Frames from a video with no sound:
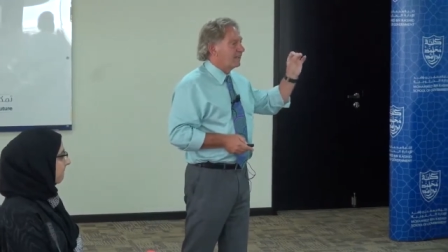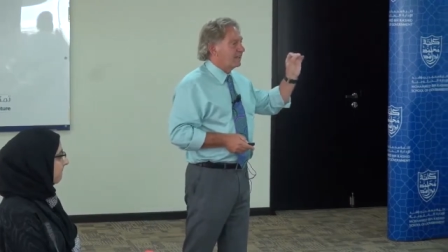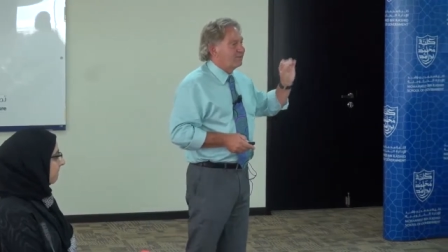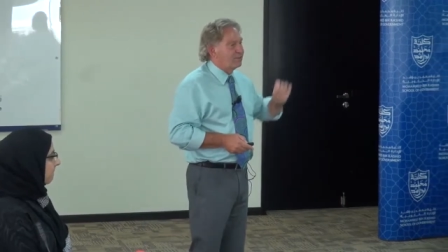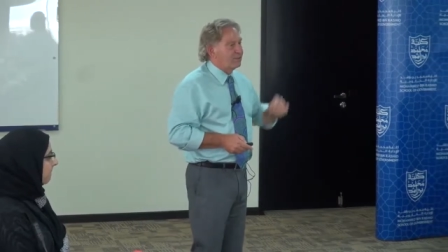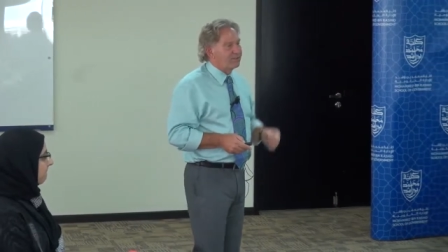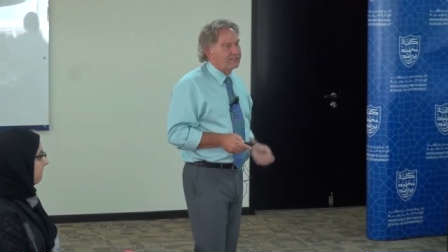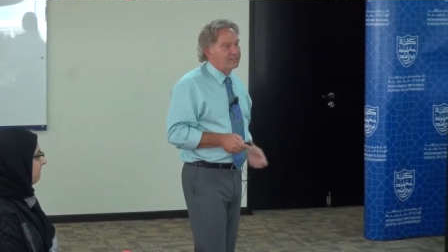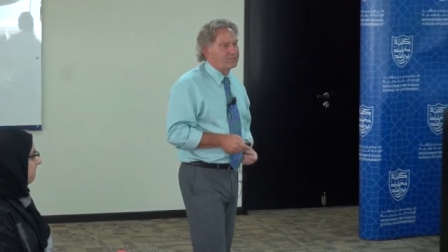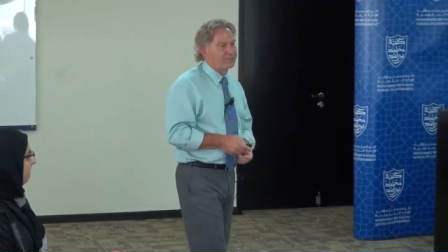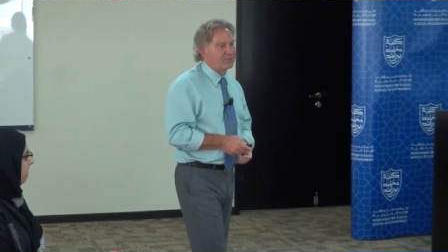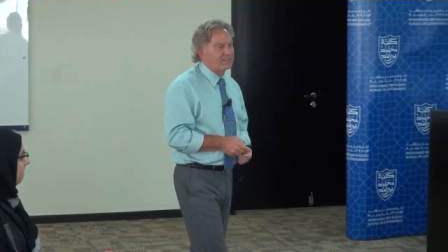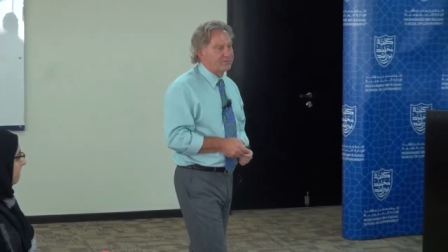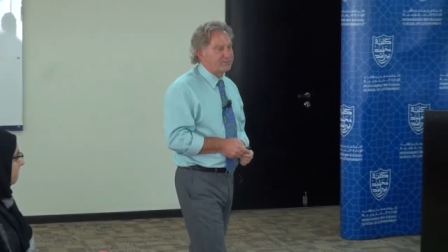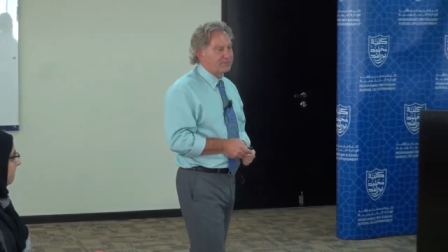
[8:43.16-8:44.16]
If you look at the
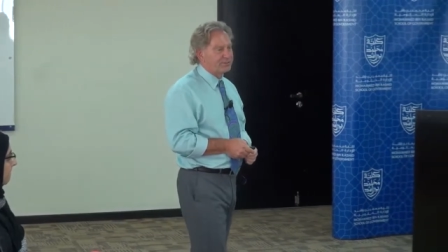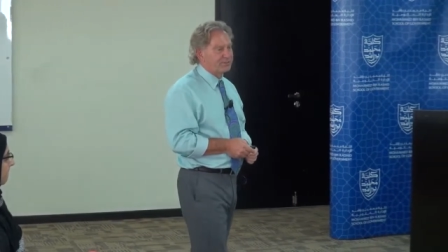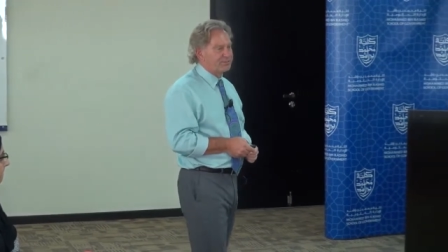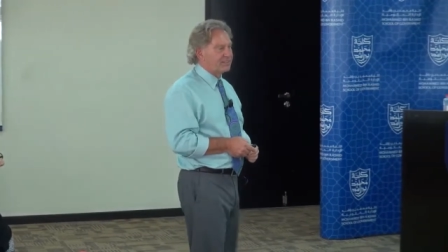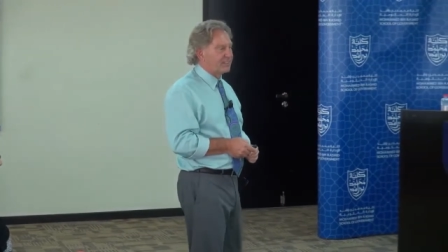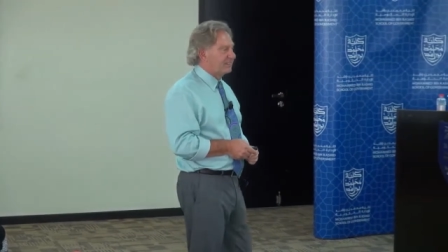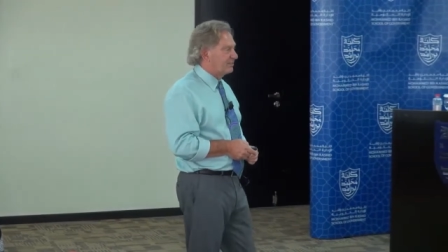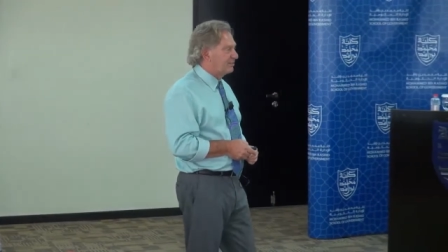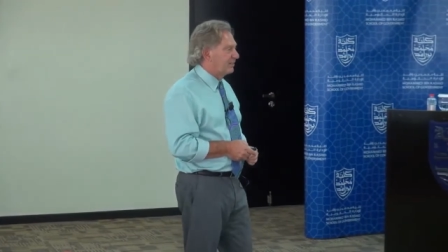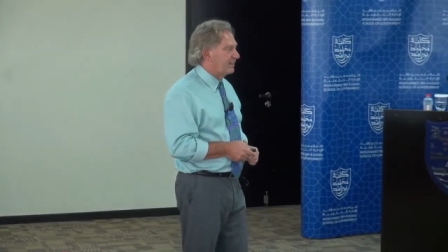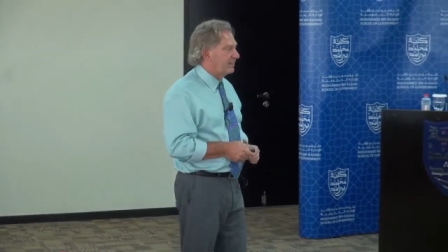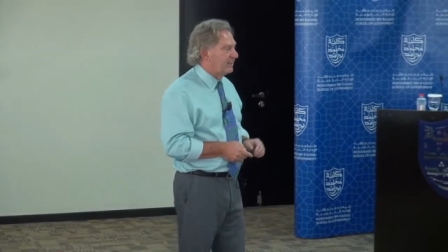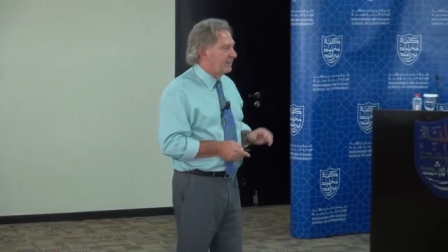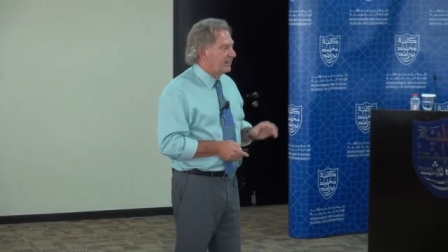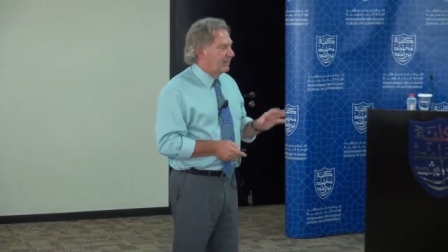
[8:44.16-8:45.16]
twenty-first
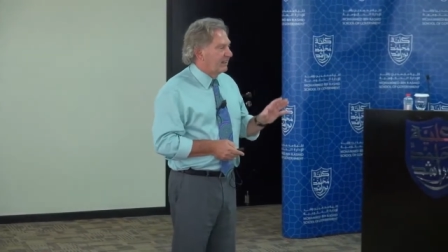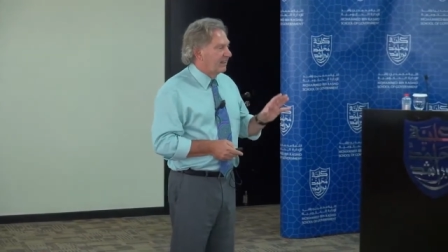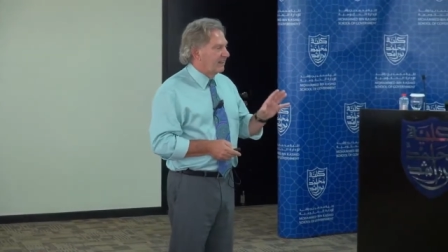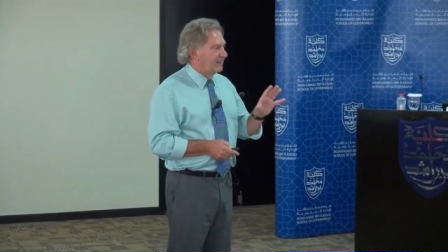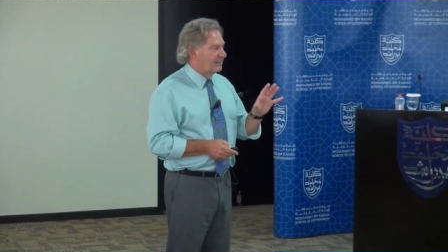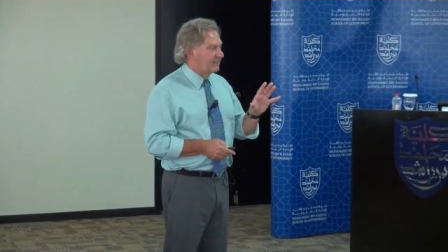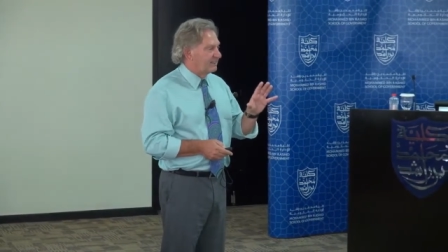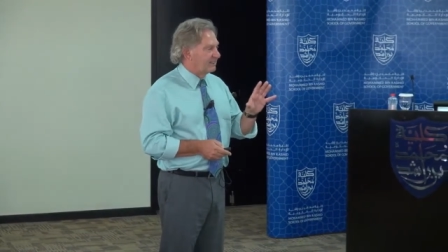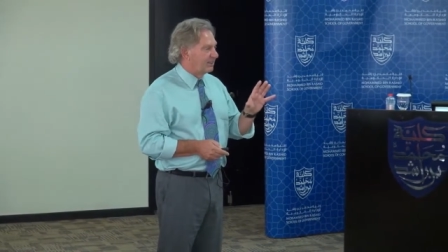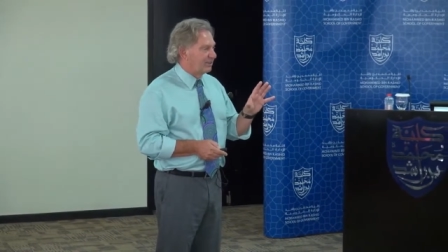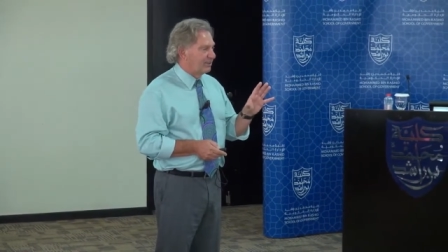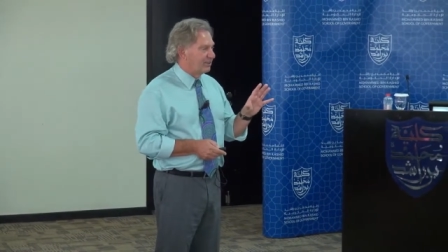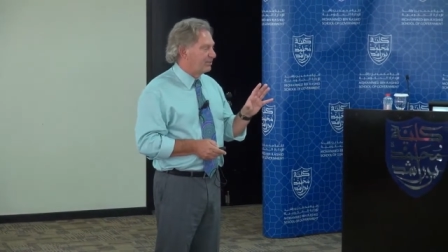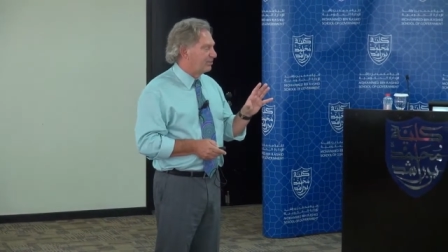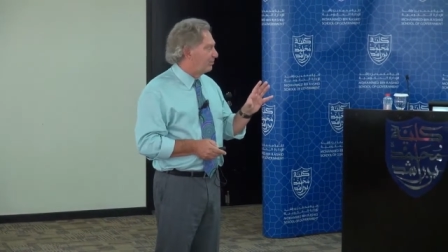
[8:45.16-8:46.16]
century, it's
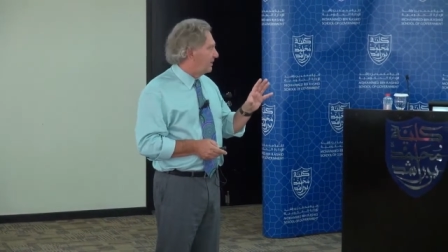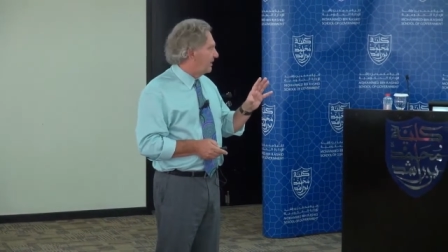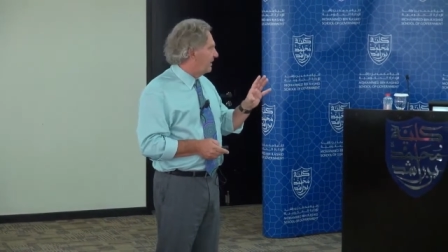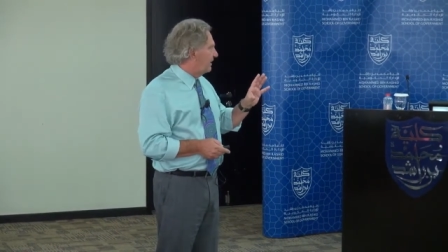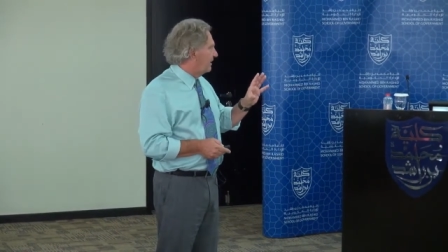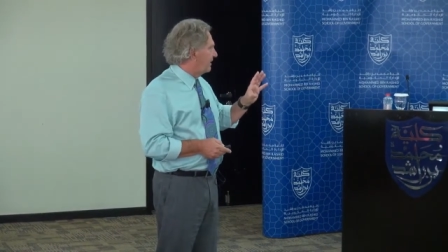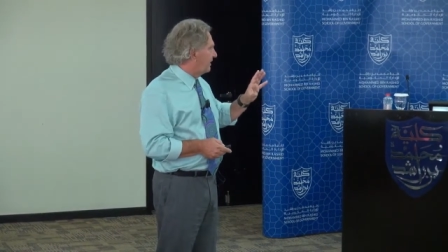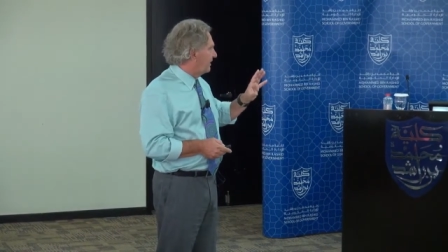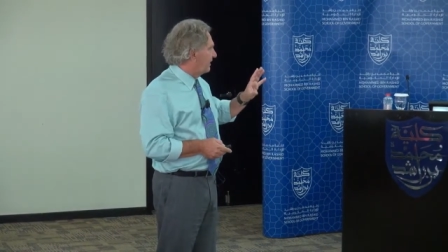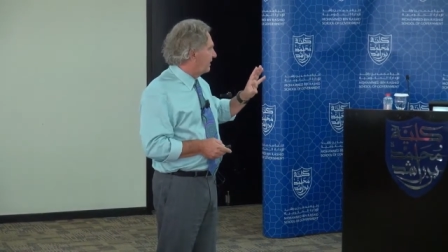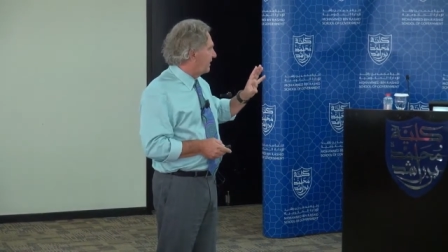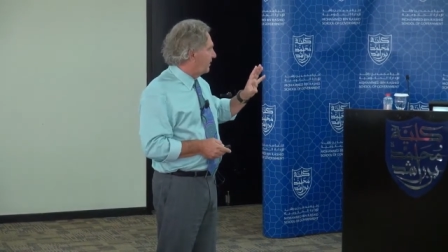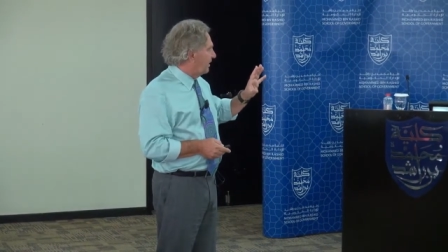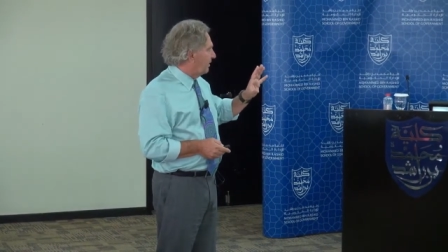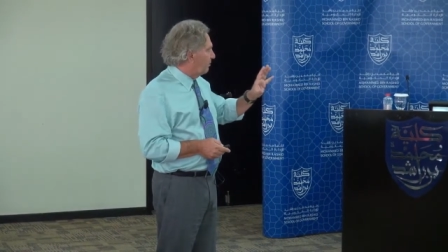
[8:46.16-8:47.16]
going to be
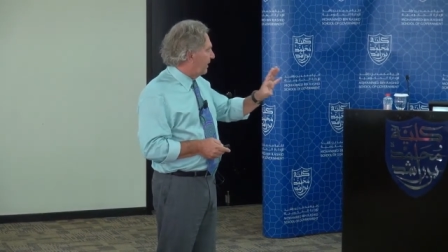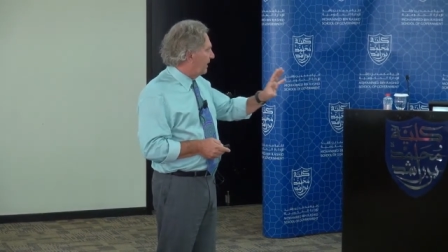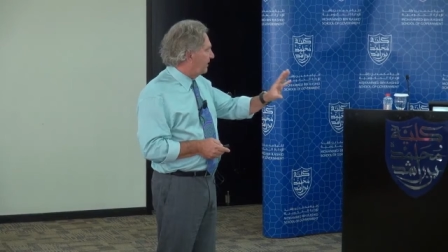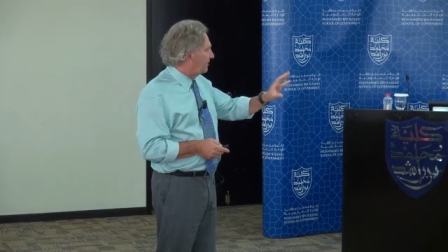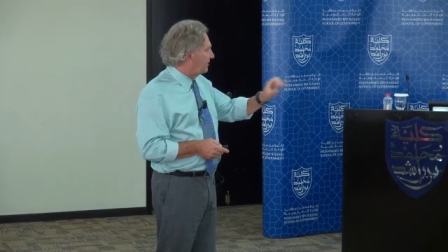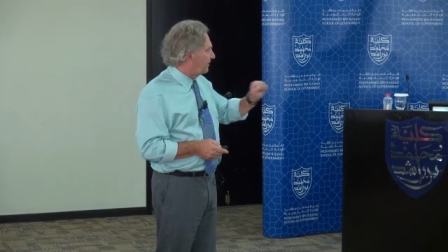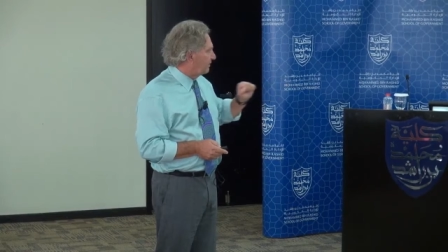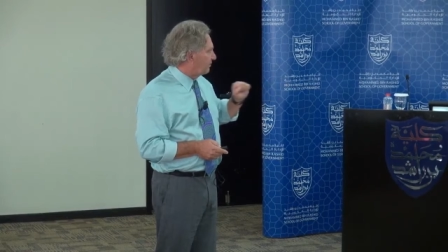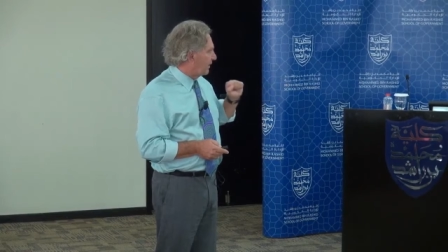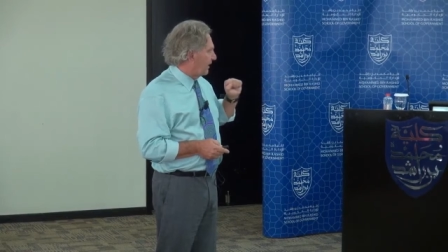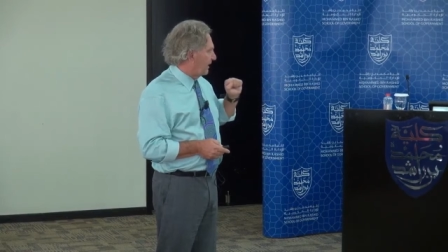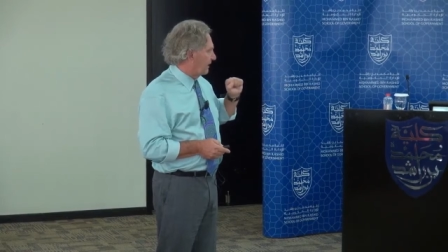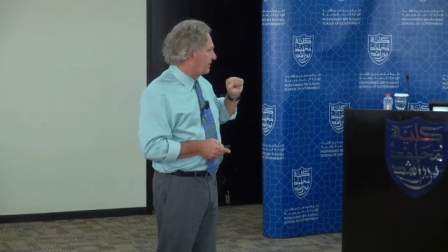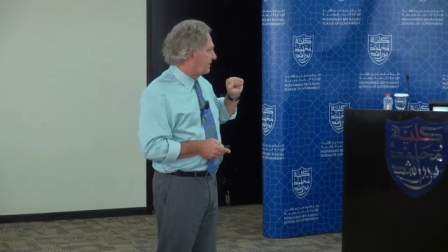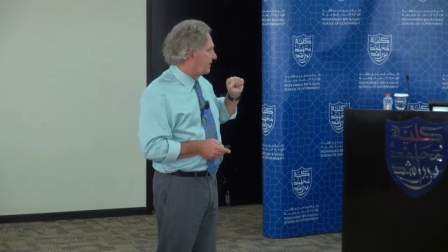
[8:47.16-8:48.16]
an amazing
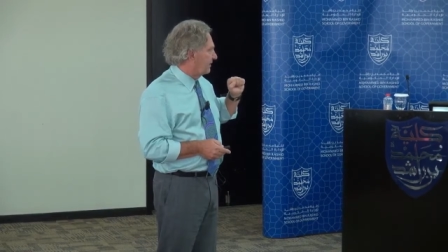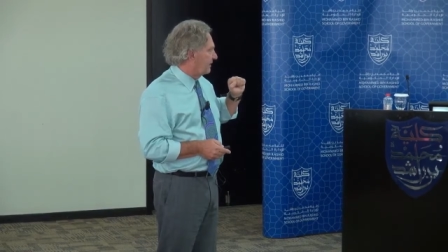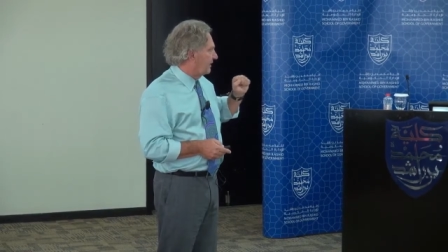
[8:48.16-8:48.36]
ride.